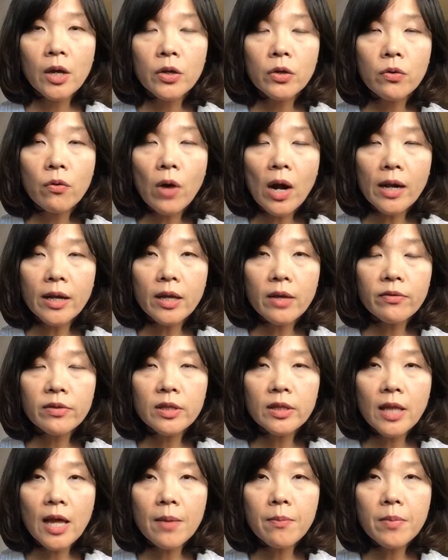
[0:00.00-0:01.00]
You are
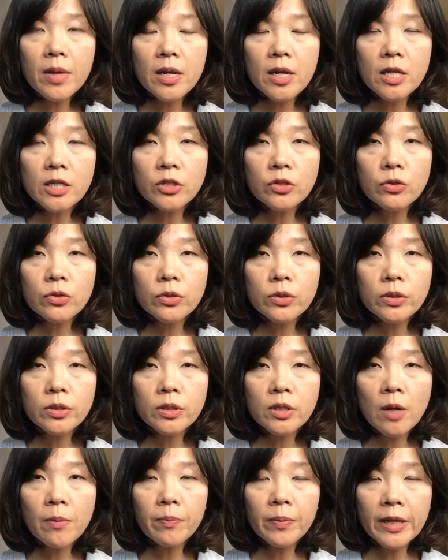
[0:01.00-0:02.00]
given 10 minutes
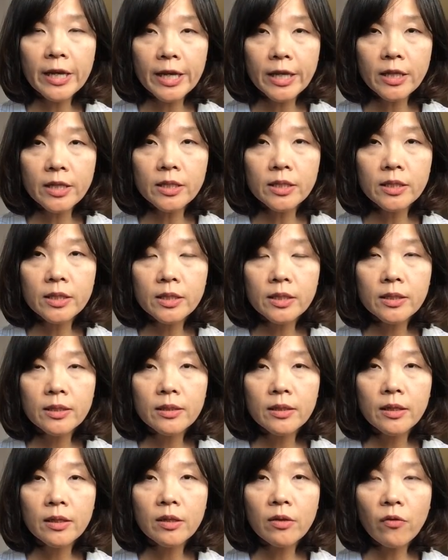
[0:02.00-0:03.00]
to complete
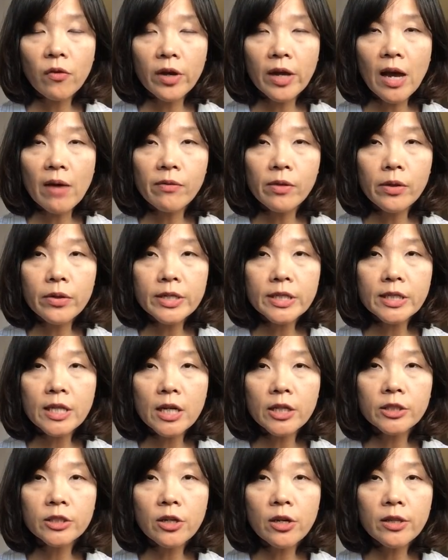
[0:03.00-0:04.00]
the vocabulary
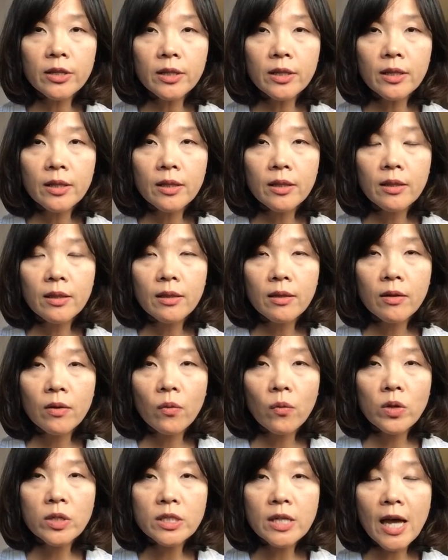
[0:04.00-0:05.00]
section,
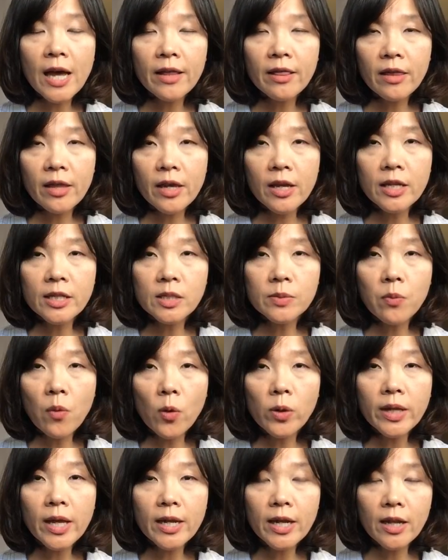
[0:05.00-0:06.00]
which I think is
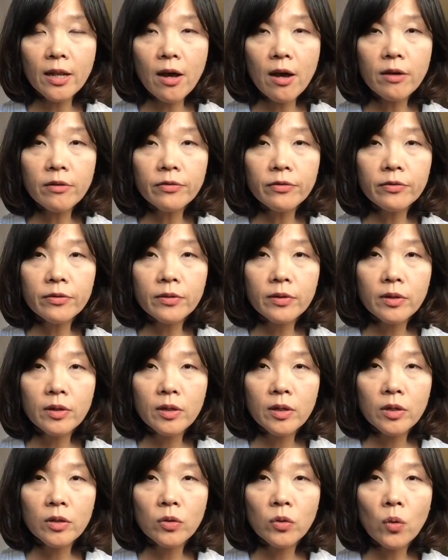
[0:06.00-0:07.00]
more than enough.
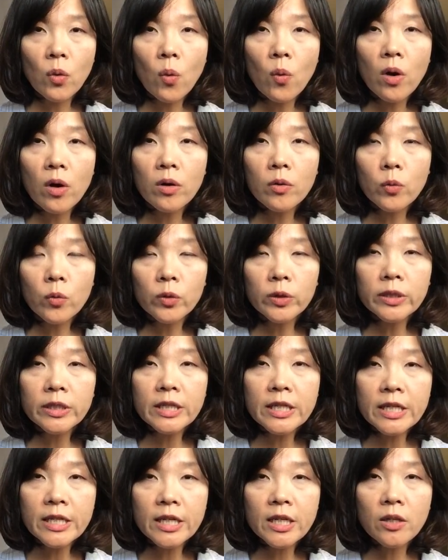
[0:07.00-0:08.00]
No one will
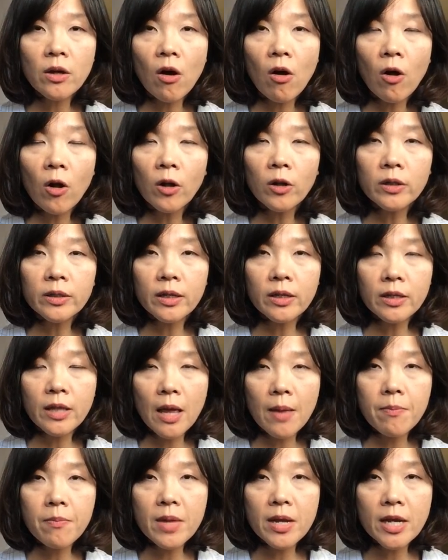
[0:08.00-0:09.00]
need all the
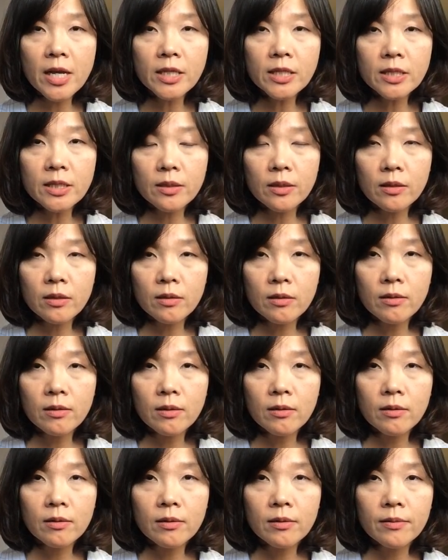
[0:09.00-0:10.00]
10 minutes.
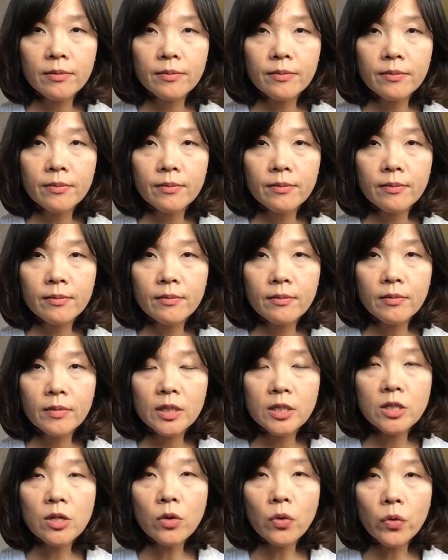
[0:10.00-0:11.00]

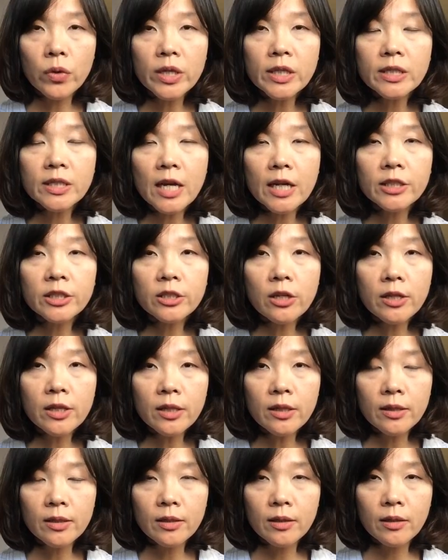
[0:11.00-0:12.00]
It's a quick section,
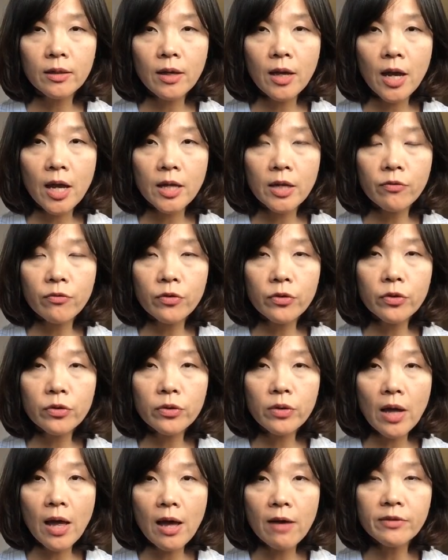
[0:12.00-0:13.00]
and if
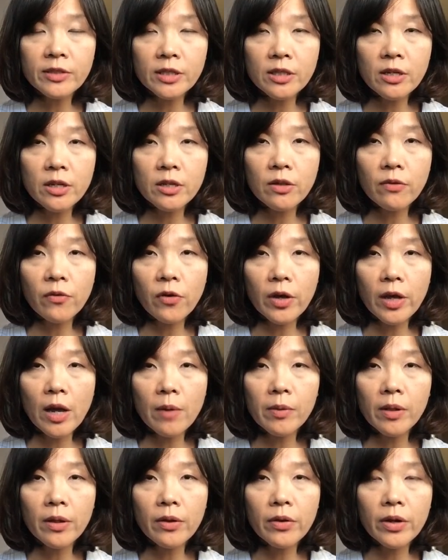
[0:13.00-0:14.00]
you have studied the
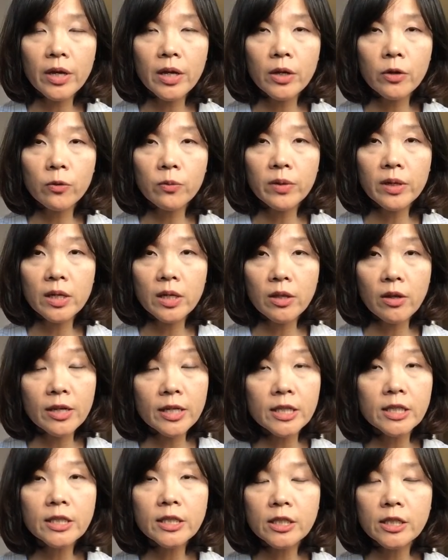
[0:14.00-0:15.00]
vocabulary, it'll be the
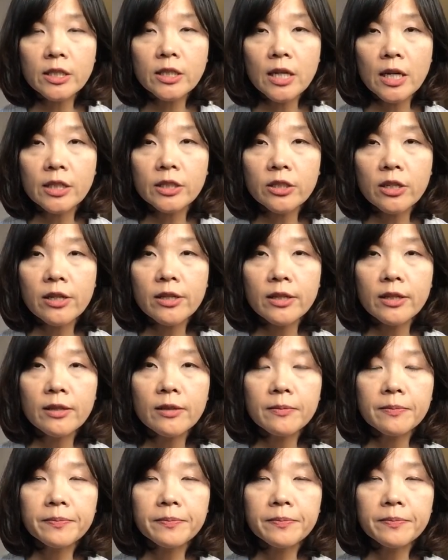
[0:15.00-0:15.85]
easiest section.